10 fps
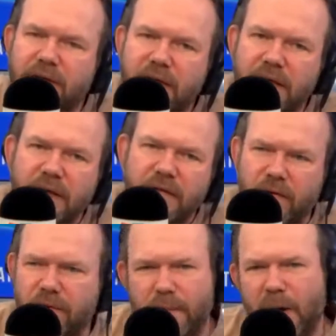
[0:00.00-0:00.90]
And
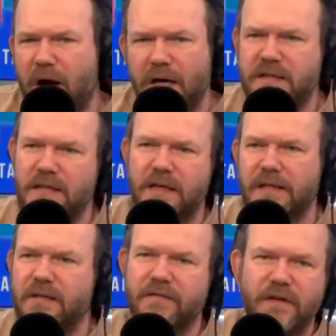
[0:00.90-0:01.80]
who am I? I certainly
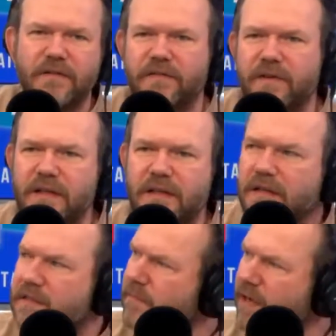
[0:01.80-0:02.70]
didn't vote for anything
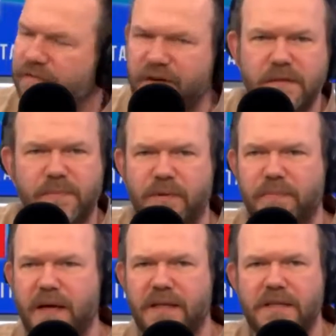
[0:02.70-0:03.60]
because of my Facebook
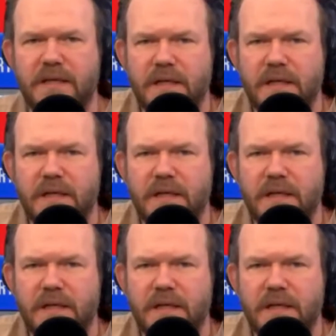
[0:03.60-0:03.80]
page